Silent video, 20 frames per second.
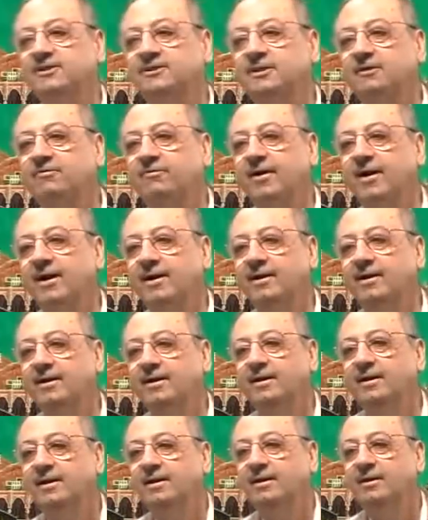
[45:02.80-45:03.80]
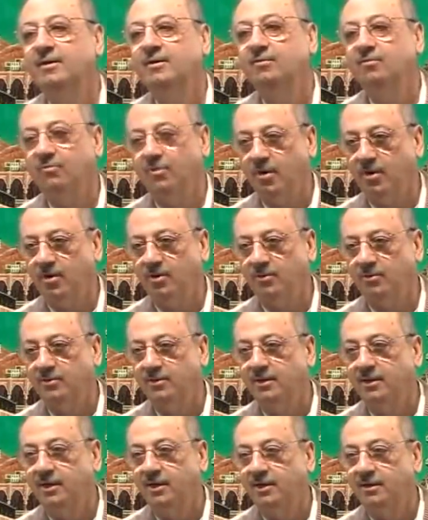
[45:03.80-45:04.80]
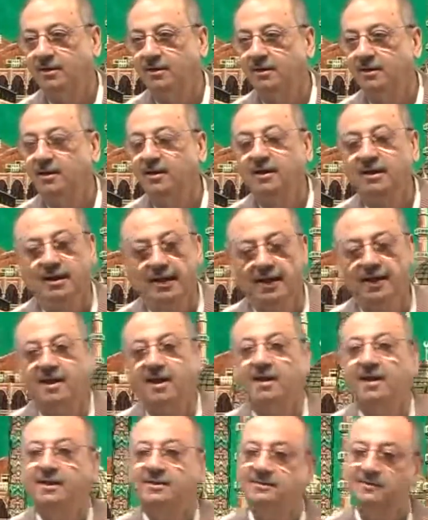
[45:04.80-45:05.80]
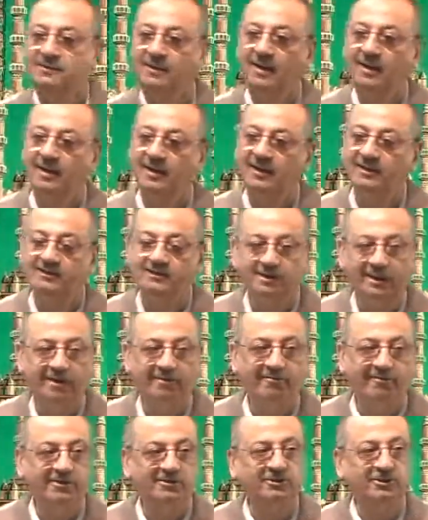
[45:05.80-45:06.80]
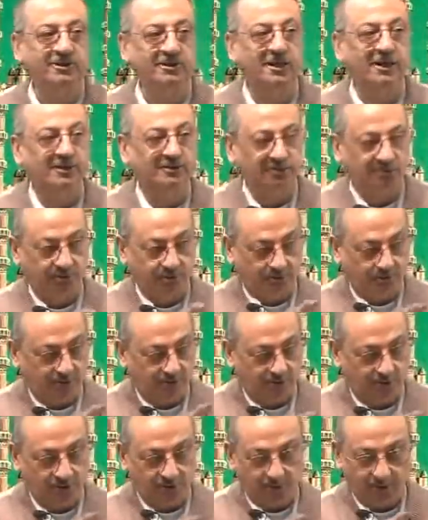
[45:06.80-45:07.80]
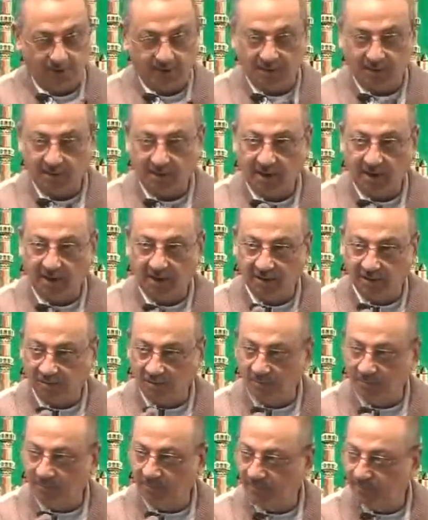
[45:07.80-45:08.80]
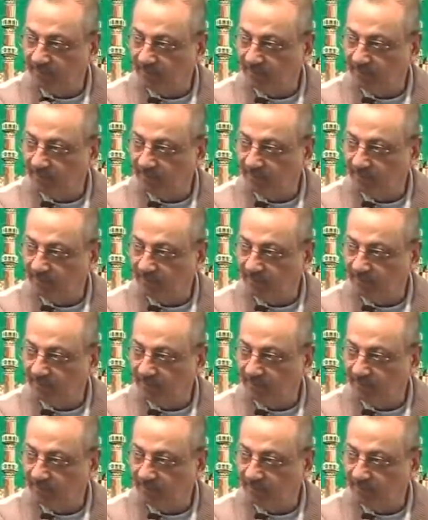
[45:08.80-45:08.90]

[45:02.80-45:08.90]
the file? Wow. And Allah Ta'ala is addressing us. Antum.